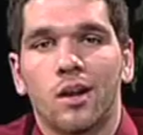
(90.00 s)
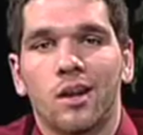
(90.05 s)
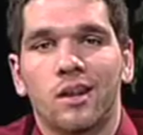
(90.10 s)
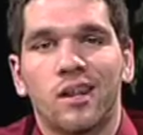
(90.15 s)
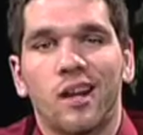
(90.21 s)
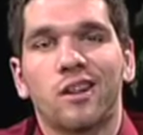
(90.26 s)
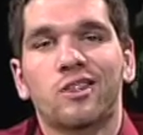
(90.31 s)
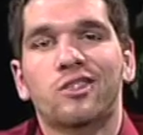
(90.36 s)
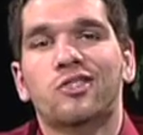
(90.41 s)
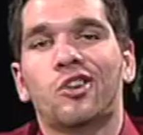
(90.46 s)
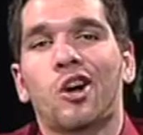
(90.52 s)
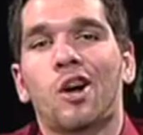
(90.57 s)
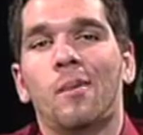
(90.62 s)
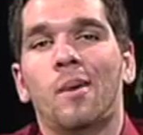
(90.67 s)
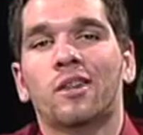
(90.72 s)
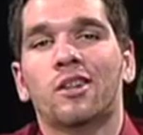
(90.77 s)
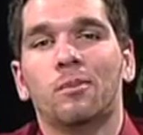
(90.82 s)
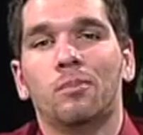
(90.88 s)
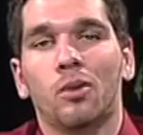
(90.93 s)
Now let's talk
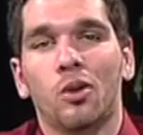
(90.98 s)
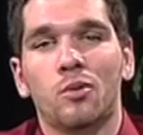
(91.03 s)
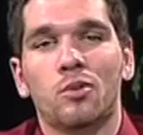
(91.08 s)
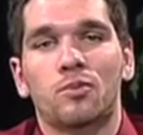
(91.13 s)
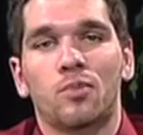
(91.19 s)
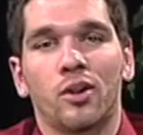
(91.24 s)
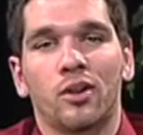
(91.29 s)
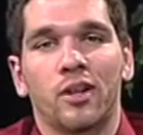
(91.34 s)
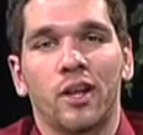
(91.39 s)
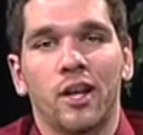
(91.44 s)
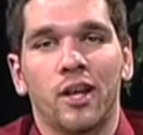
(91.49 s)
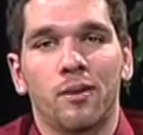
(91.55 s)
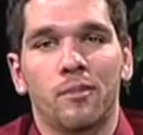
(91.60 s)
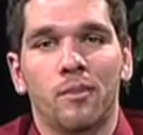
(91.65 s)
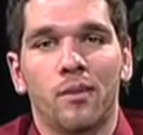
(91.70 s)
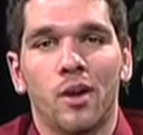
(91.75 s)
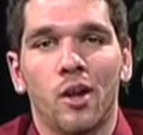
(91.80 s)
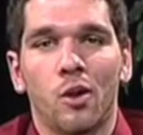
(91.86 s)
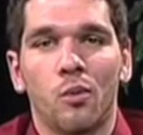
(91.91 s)
about the Bloomsburg game.
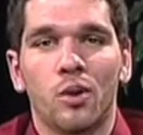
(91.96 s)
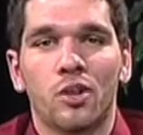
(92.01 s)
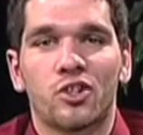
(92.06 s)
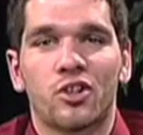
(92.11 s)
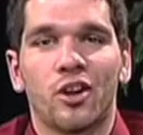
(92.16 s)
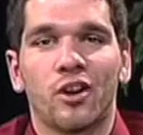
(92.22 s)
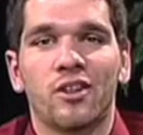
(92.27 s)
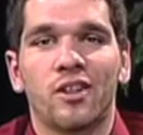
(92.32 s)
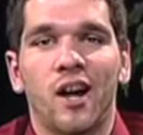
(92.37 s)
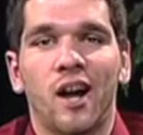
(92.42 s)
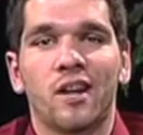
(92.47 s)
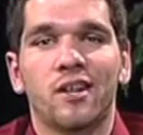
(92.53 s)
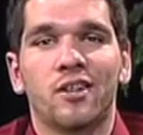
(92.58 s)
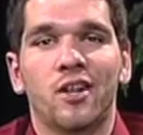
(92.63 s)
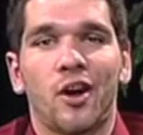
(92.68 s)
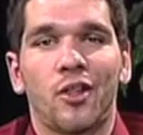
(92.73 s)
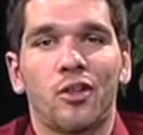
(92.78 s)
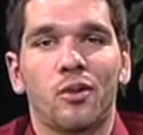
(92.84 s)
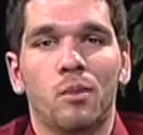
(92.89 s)
We trailed 9
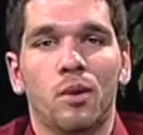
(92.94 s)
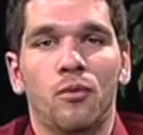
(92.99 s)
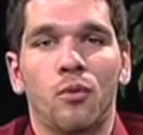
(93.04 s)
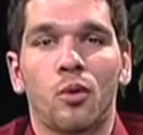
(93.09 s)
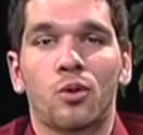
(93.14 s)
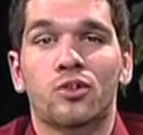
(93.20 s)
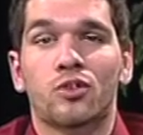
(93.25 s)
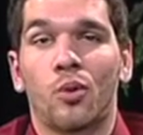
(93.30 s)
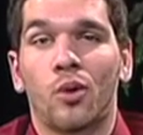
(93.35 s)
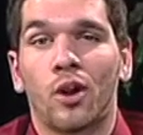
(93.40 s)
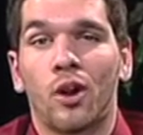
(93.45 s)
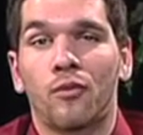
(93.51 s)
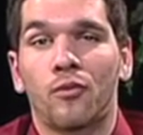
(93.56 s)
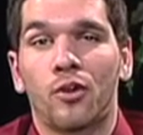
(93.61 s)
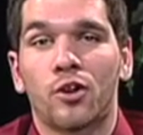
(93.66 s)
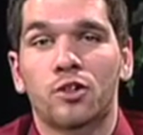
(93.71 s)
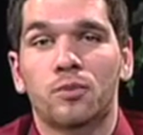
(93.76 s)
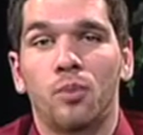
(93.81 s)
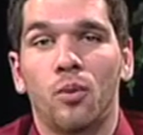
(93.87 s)
0 before scoring our
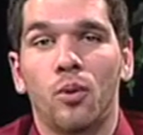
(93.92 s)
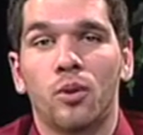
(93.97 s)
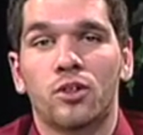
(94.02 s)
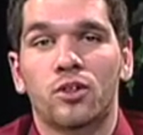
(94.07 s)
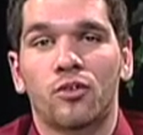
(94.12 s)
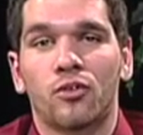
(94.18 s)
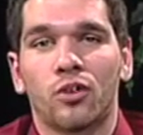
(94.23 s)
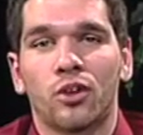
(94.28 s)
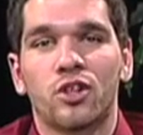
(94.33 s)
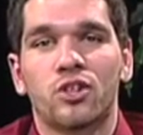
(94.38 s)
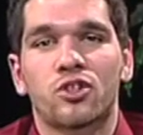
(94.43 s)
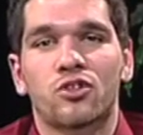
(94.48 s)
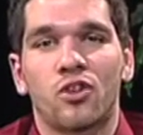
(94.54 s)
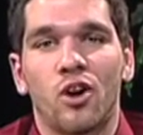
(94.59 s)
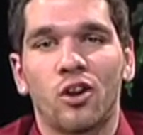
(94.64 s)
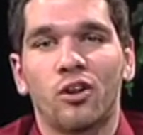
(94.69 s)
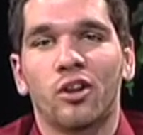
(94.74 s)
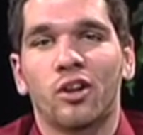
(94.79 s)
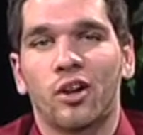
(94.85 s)
first points, really
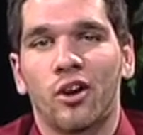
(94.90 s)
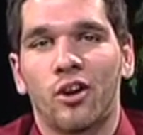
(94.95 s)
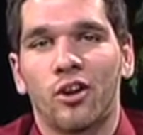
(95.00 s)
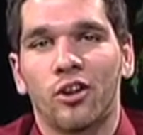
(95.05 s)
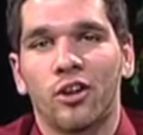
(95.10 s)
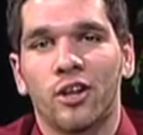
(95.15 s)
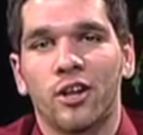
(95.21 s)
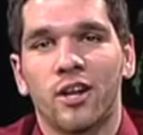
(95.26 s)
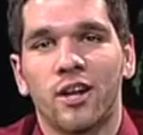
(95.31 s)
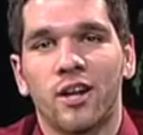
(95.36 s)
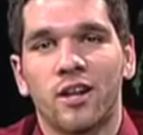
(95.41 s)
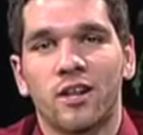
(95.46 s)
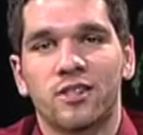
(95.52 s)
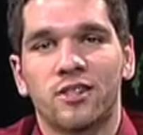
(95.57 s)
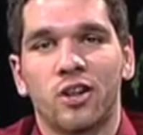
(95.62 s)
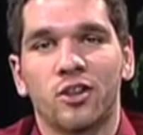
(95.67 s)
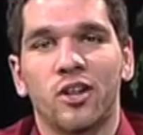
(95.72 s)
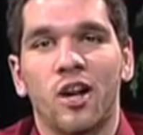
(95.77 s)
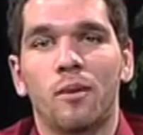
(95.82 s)
struggling early.
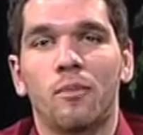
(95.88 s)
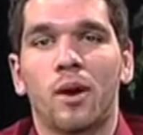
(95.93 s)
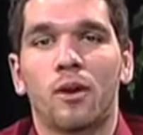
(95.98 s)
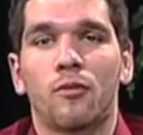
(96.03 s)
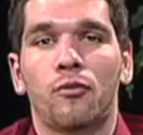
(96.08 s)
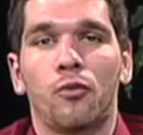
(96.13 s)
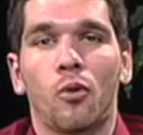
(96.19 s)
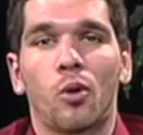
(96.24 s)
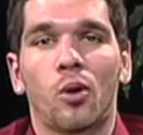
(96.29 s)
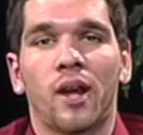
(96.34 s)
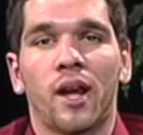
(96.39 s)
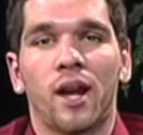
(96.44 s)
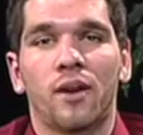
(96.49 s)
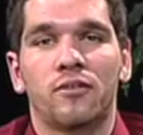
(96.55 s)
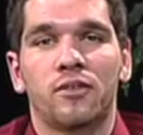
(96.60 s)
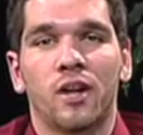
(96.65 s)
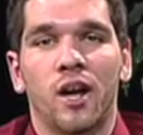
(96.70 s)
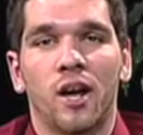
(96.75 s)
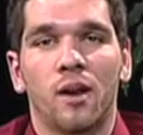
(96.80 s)
Still down by 4 at
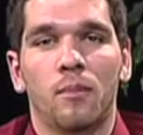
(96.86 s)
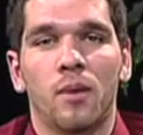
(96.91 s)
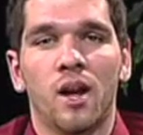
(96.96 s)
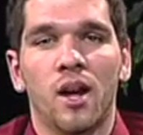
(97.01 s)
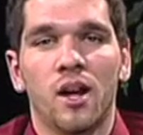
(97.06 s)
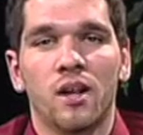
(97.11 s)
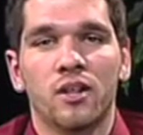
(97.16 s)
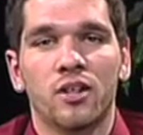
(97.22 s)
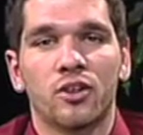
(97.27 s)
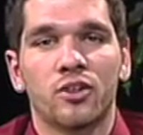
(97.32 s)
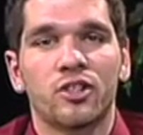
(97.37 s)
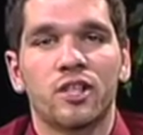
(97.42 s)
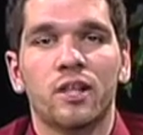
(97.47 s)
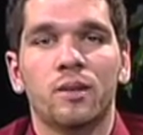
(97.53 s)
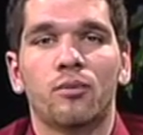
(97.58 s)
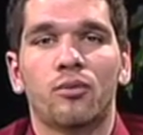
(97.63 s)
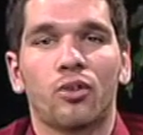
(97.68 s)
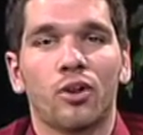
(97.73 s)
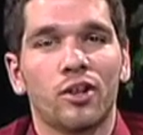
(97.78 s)
halftime, neither
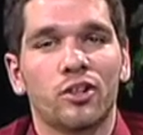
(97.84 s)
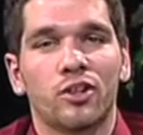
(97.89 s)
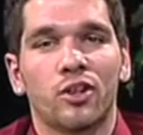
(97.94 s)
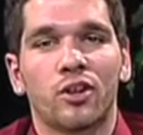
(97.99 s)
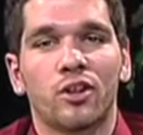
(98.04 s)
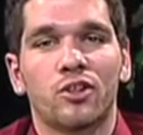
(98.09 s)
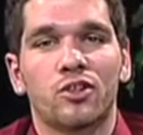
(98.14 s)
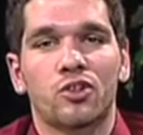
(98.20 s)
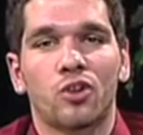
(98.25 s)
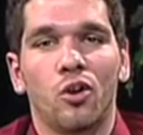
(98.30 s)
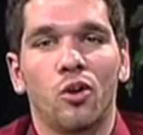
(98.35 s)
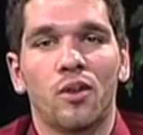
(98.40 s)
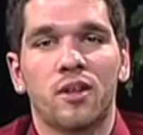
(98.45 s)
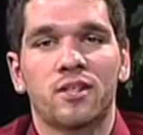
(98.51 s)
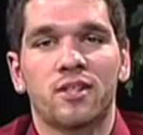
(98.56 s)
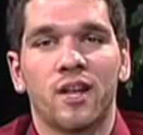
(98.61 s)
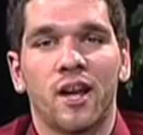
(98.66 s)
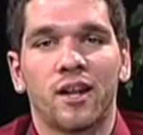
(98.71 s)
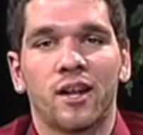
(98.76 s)
team really took control in the
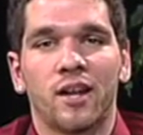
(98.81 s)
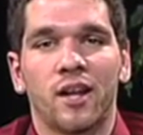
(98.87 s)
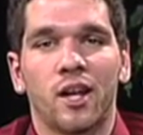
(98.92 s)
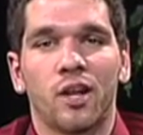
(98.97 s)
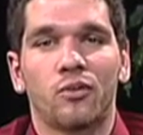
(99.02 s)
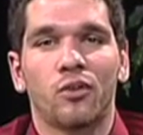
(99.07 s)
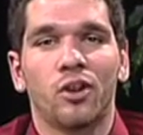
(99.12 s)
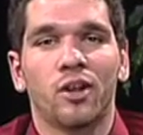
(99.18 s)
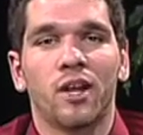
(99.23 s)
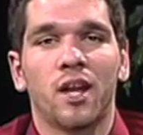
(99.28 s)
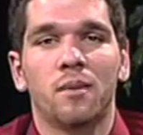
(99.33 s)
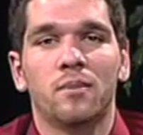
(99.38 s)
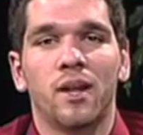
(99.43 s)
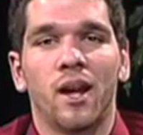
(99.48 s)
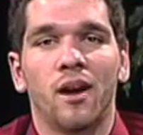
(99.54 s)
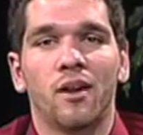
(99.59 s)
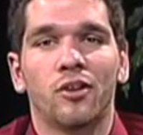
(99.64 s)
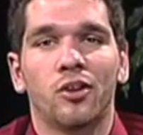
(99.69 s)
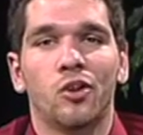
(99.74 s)
second, and it really came
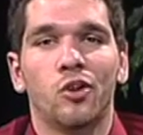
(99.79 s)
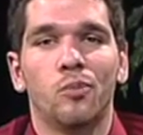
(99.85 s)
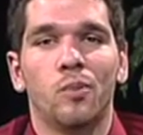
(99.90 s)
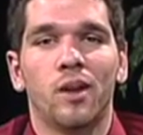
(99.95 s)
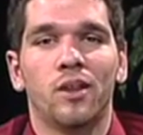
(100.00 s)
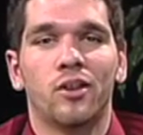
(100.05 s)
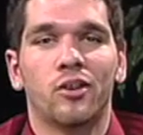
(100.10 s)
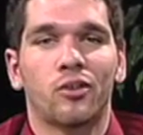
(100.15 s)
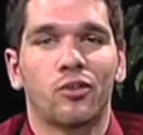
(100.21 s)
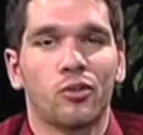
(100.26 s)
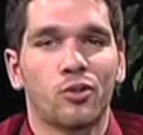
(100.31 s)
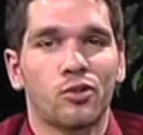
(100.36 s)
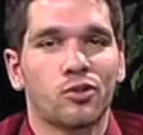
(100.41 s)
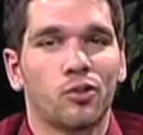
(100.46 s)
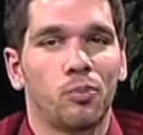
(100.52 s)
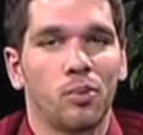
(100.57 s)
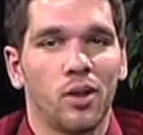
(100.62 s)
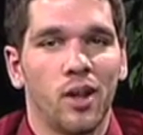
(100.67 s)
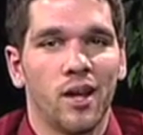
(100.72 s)
down to who made the crucial
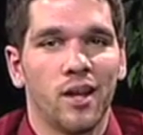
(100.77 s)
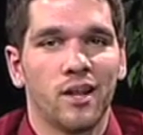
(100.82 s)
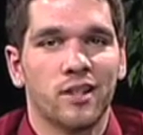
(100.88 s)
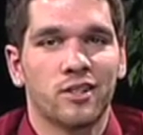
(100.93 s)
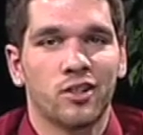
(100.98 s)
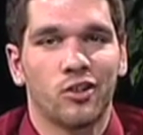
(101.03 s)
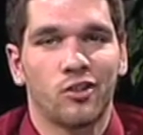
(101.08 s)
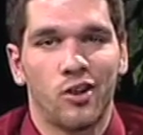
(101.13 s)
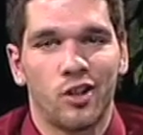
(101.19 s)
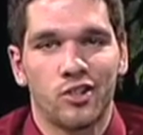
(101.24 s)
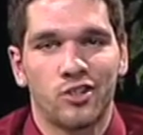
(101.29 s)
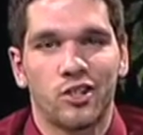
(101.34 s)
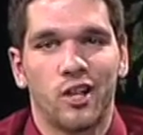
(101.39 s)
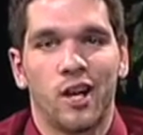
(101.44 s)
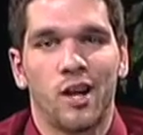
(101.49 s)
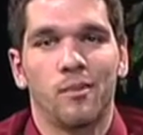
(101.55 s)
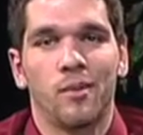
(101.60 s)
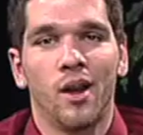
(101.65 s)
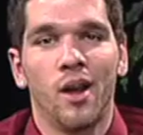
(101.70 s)
plays in crunch
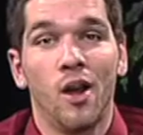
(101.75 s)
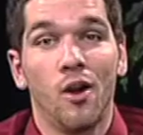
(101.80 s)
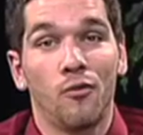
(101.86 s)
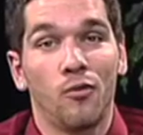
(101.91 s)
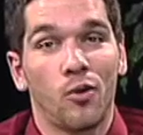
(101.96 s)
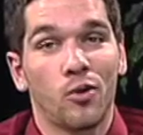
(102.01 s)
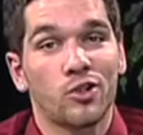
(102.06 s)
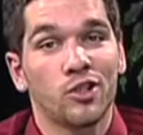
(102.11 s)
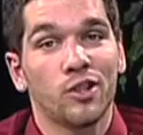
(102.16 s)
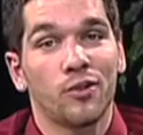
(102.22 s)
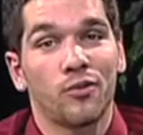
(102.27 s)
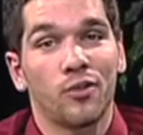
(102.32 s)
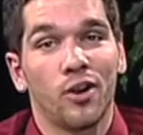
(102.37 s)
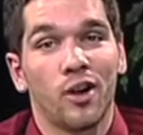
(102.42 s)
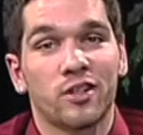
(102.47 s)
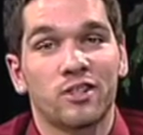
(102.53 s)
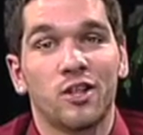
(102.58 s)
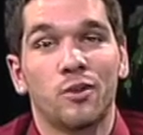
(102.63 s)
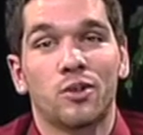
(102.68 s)
time. Fortunately for
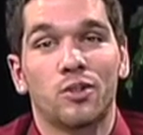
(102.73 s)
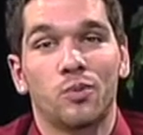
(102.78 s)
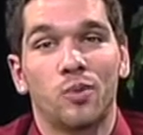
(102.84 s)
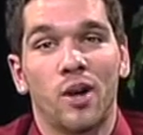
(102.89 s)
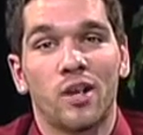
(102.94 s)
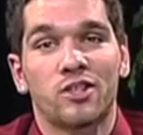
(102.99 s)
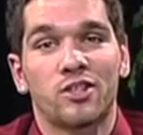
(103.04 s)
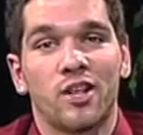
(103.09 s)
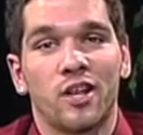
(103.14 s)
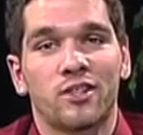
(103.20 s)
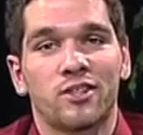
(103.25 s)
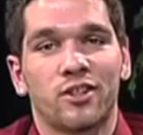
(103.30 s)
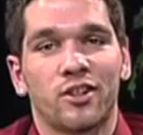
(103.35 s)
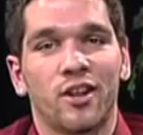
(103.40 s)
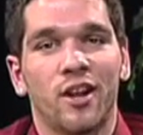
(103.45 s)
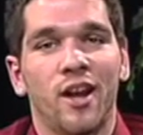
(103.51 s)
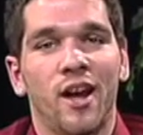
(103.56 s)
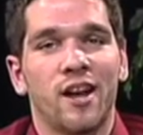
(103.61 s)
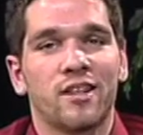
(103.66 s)
us, it was West Chester,
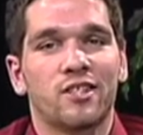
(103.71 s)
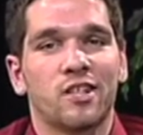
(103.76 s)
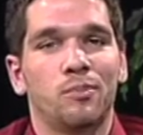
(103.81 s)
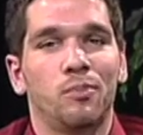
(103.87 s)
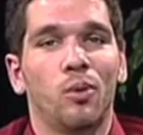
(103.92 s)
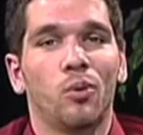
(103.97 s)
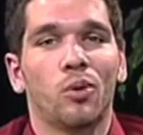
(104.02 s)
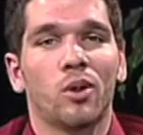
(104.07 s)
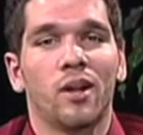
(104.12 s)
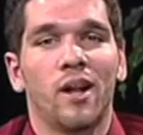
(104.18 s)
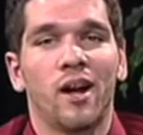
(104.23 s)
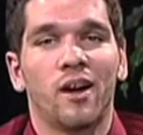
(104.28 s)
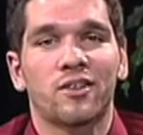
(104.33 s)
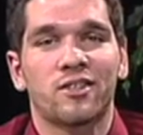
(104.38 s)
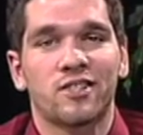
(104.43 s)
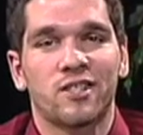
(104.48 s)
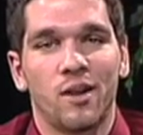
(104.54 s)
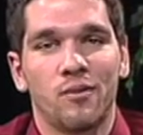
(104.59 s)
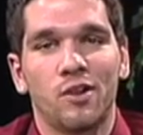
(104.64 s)
as they pulled it out
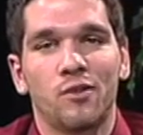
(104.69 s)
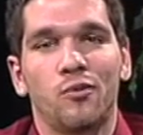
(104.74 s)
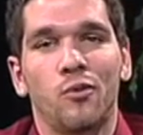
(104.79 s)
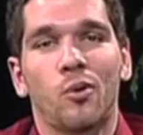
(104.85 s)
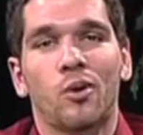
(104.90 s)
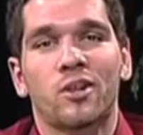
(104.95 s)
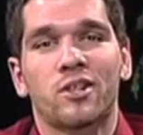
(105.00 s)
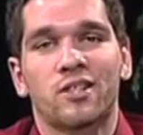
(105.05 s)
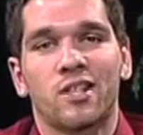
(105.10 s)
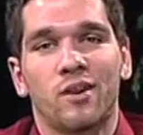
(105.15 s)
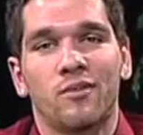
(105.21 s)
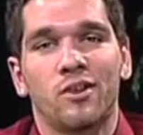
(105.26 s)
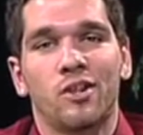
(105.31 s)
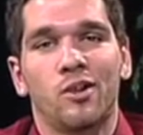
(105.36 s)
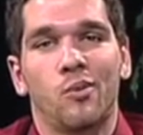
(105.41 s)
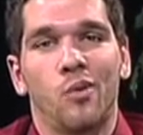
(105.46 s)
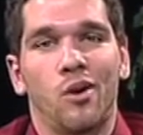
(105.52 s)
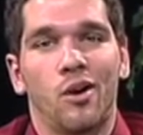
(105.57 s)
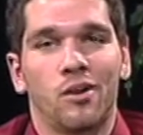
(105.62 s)
74 to
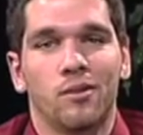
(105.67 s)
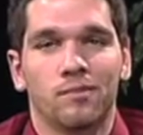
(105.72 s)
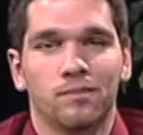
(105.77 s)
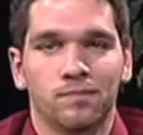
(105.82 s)
71.